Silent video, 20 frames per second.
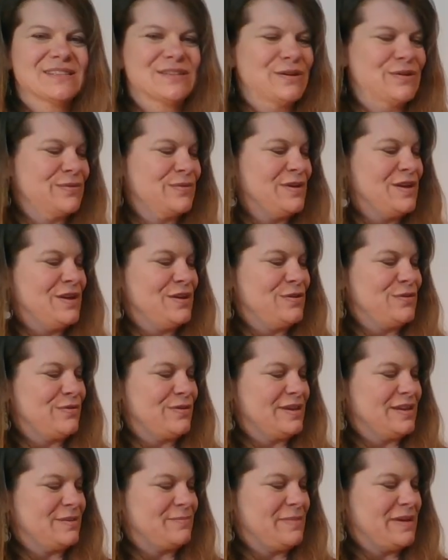So you
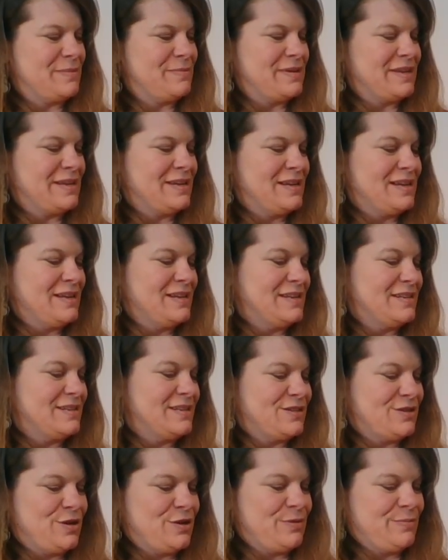can maybe
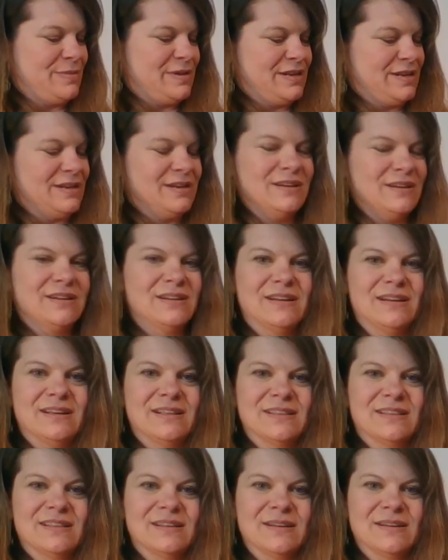determine
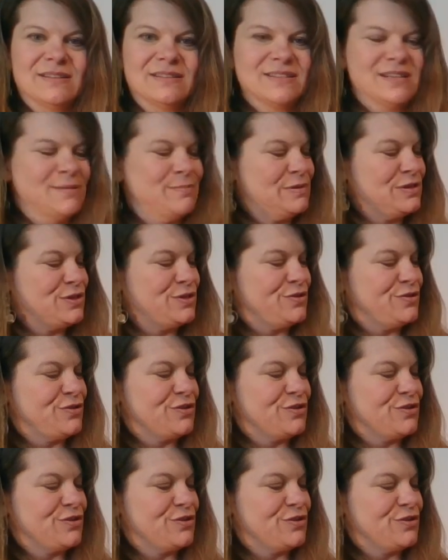the temperature.